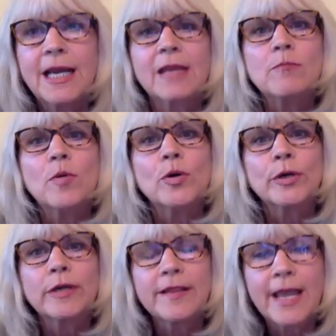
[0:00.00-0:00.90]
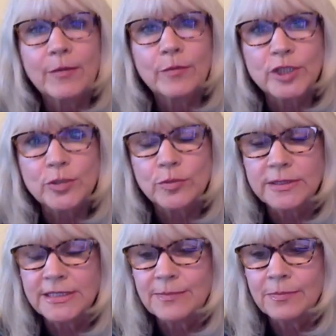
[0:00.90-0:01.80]
I mourned that which
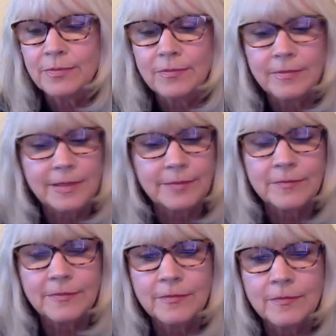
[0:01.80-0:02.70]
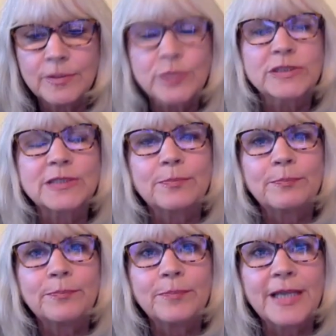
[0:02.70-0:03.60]
was what, which was
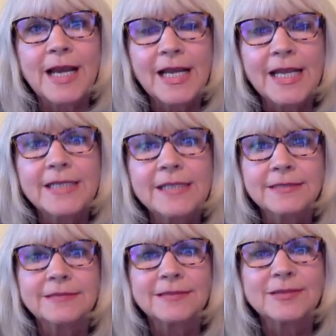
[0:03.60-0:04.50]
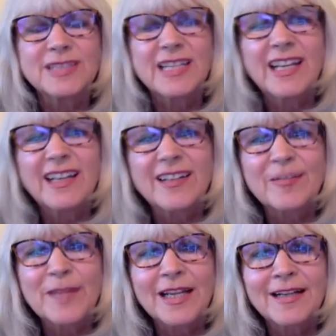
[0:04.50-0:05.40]
behind. Was that
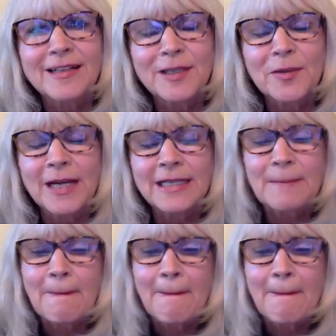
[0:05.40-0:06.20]
grammatically correct?